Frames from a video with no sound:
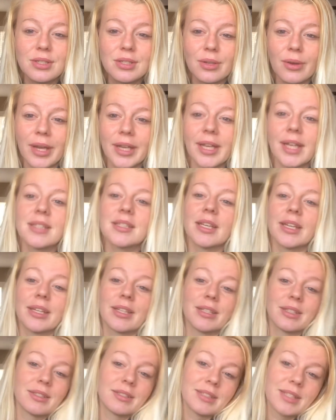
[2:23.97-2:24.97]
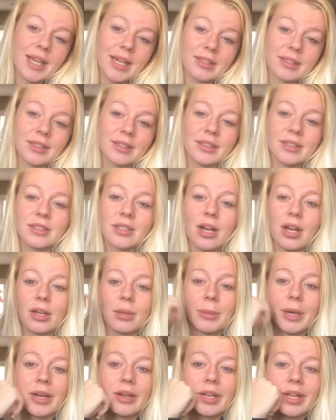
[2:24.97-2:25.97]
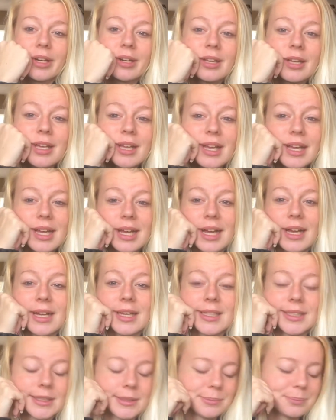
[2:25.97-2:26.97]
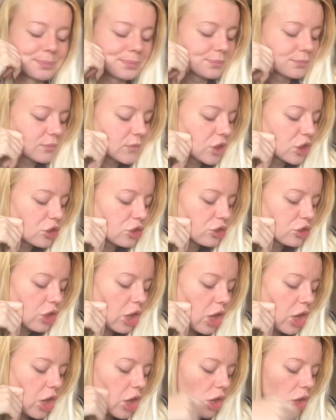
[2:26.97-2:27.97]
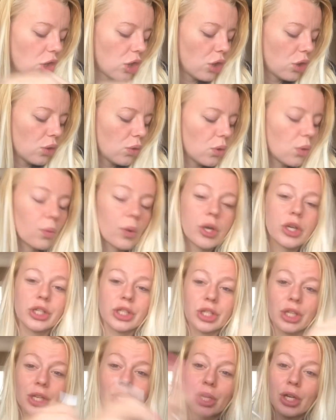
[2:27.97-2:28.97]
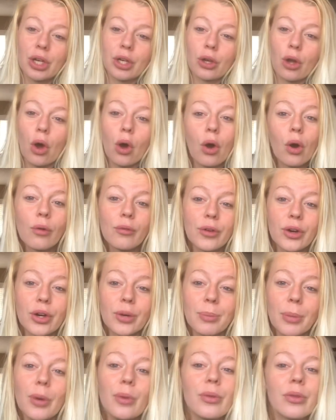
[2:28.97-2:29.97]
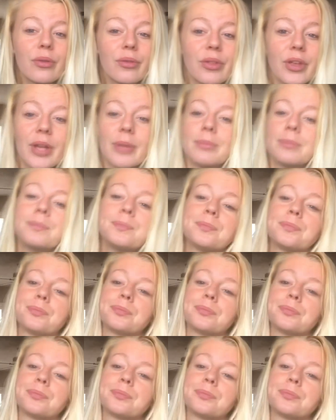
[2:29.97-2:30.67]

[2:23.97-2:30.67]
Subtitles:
So I guess I can technically talk about it. So we're just gonna go over both of them.